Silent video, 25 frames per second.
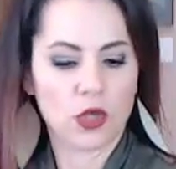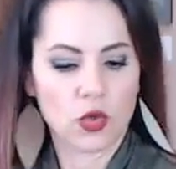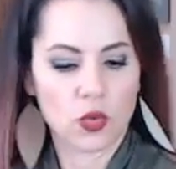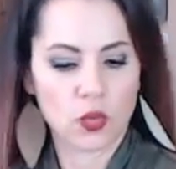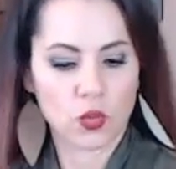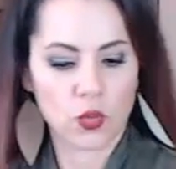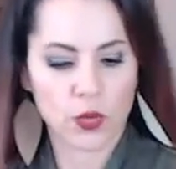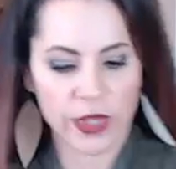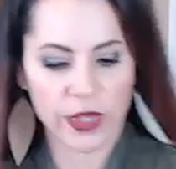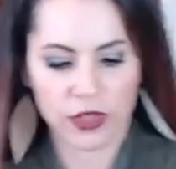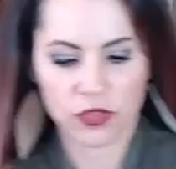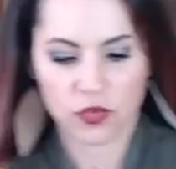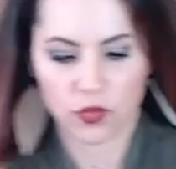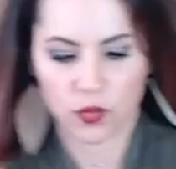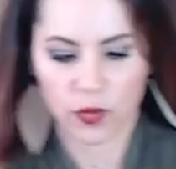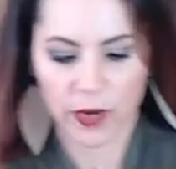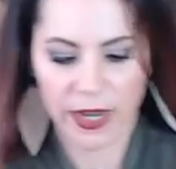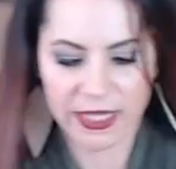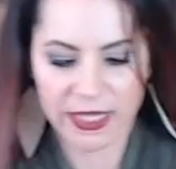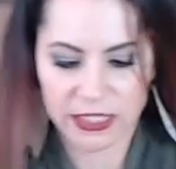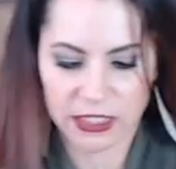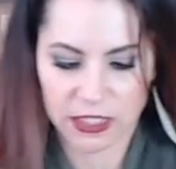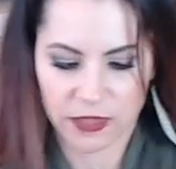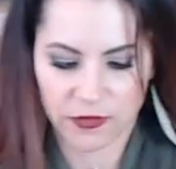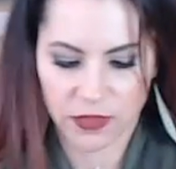with the
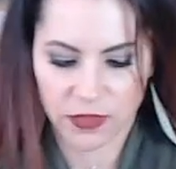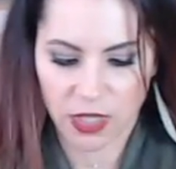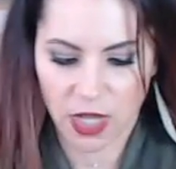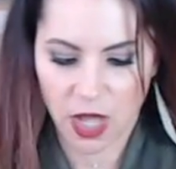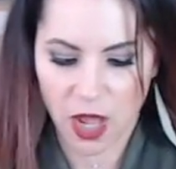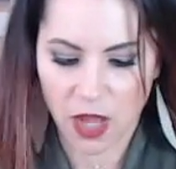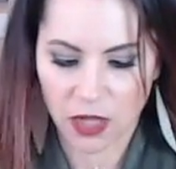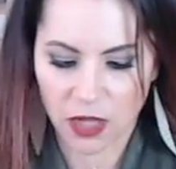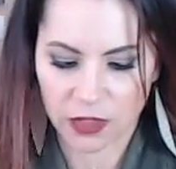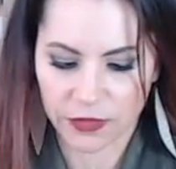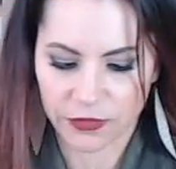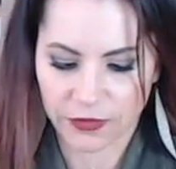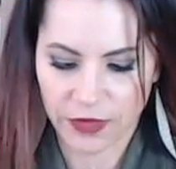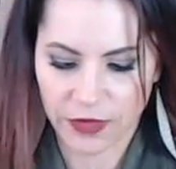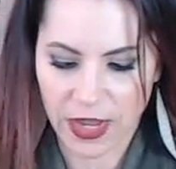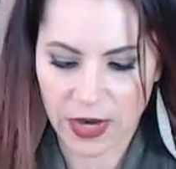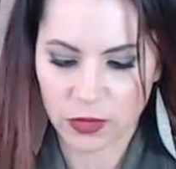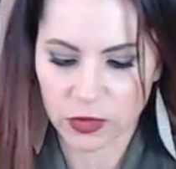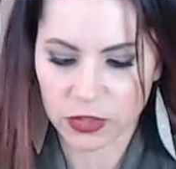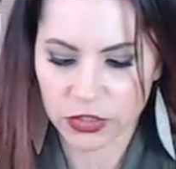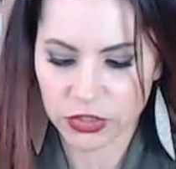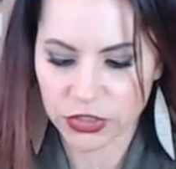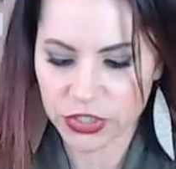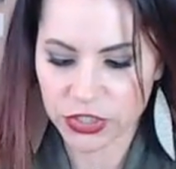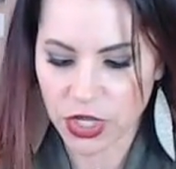rest of the
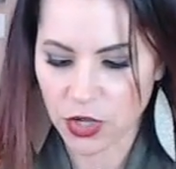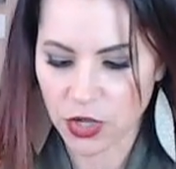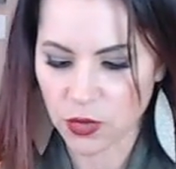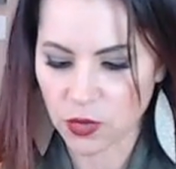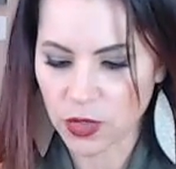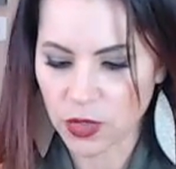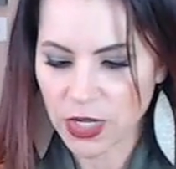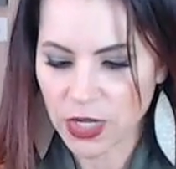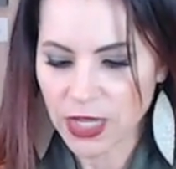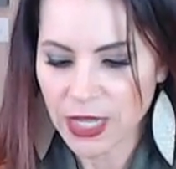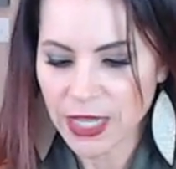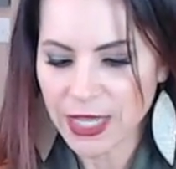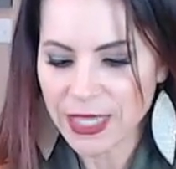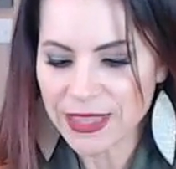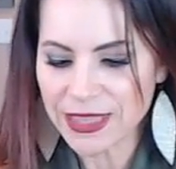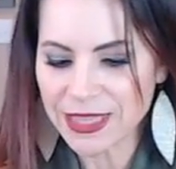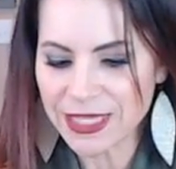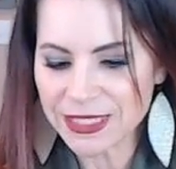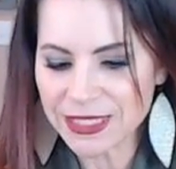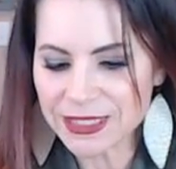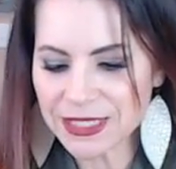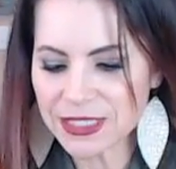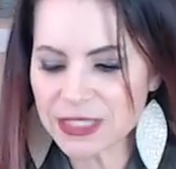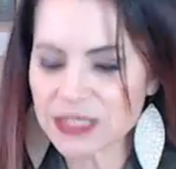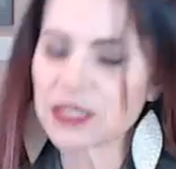cauliflower. So
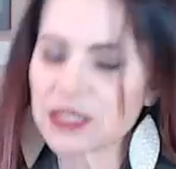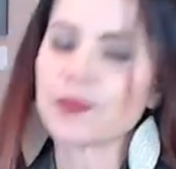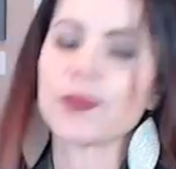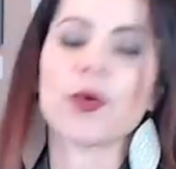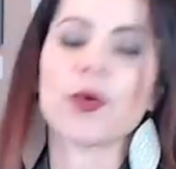this is the